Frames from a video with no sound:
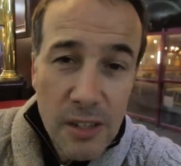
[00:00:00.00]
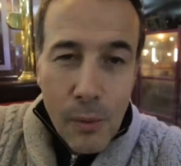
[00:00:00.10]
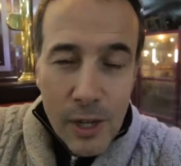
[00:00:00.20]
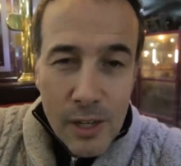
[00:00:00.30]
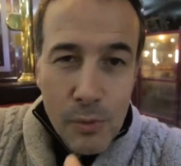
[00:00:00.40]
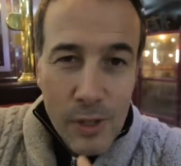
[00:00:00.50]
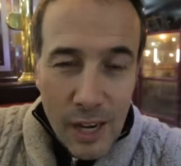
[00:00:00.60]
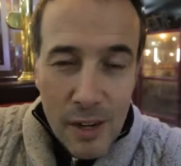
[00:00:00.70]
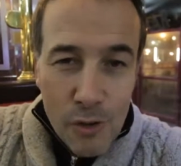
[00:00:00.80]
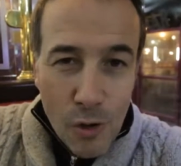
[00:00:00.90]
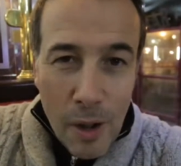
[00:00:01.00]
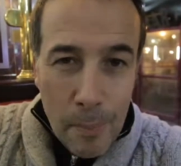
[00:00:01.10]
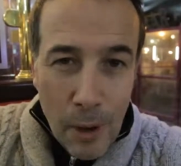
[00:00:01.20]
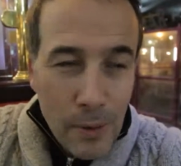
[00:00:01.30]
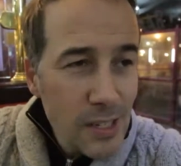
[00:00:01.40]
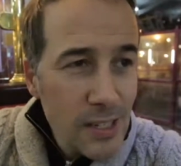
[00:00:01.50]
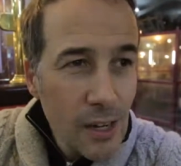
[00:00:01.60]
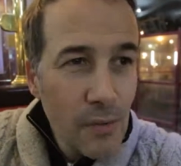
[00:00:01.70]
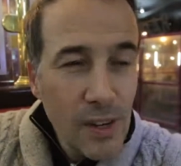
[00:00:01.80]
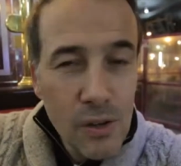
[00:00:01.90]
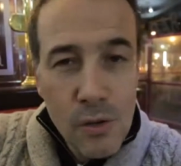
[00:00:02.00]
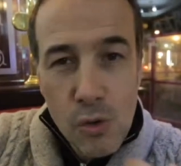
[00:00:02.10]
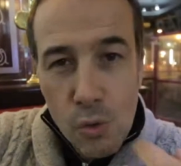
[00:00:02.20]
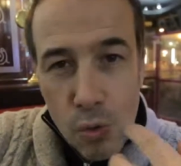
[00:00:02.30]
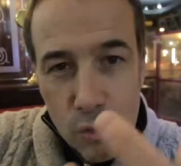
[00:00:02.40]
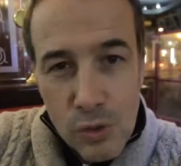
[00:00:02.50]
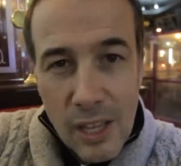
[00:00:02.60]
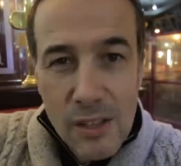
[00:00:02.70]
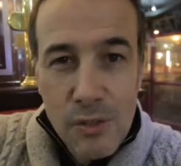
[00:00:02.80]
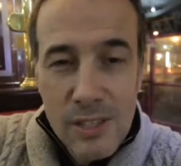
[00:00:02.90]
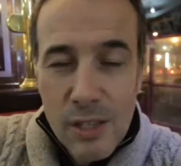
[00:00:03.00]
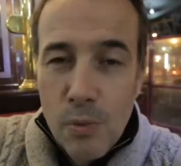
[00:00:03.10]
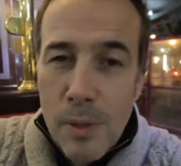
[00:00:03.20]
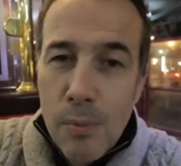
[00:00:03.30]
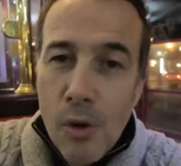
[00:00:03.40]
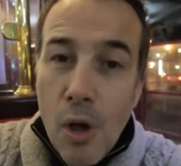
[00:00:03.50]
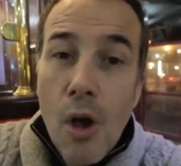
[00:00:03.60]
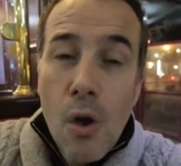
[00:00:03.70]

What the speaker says: When you are in Paris and when you say to people,